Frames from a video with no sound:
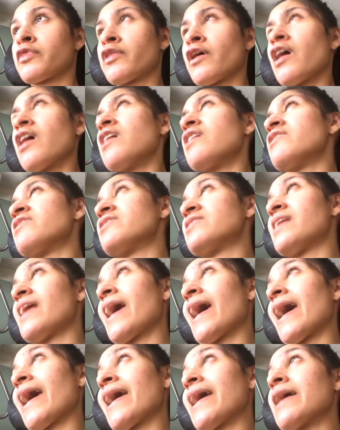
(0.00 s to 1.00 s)

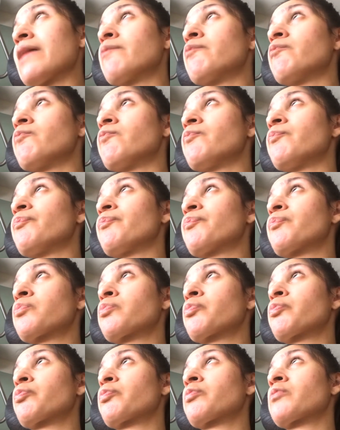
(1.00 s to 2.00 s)
Thursday,
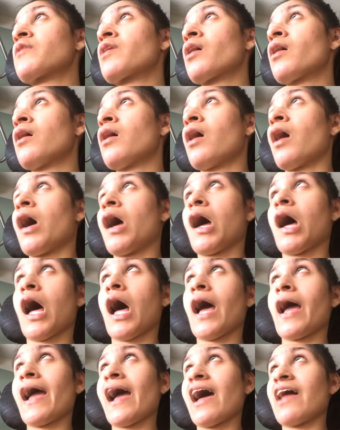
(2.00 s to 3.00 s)

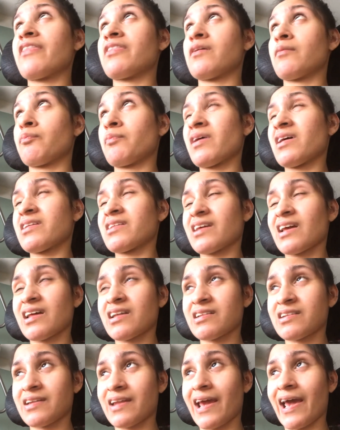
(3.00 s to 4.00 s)
I had the
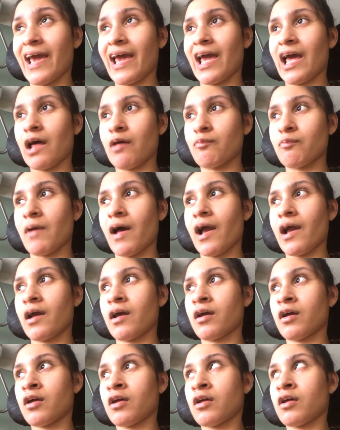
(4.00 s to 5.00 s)
busiest day of
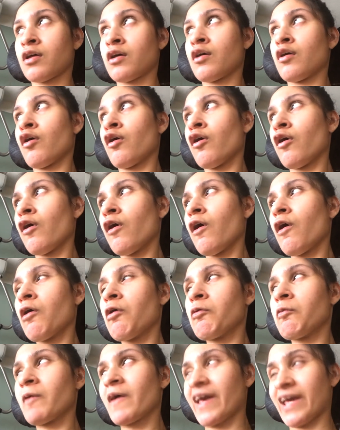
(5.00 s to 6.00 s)
my
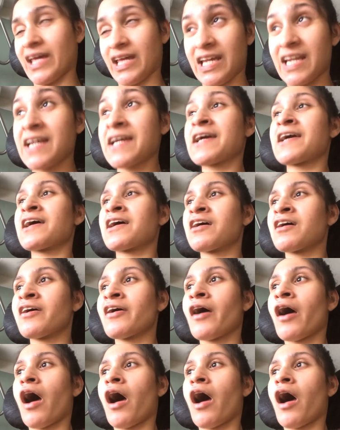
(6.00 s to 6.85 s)
whole week.